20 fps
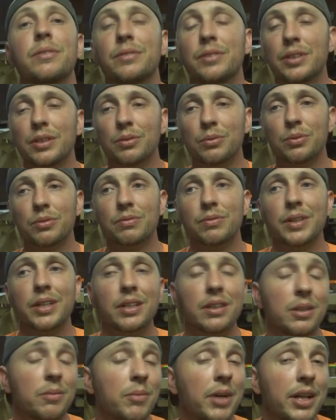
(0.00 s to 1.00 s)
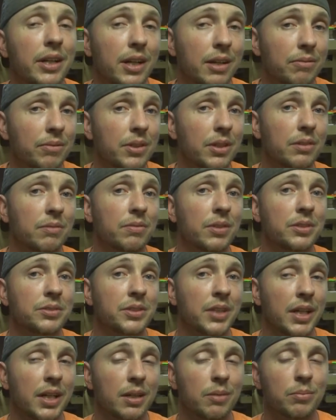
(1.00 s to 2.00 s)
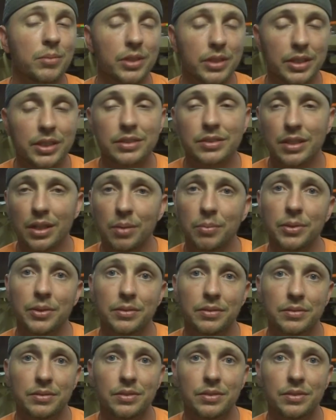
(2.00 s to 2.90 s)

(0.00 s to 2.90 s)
It will fail. It might not fail the first time, but it's coming.